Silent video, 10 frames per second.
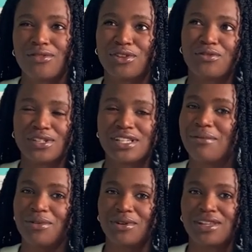for the first
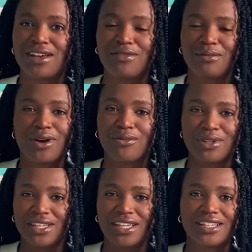time in real life. I'm not
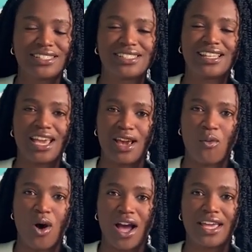really seeing
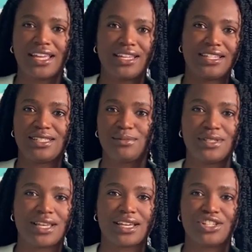why it needs to
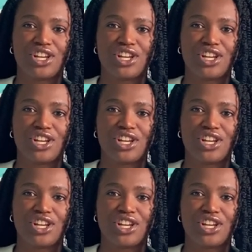be second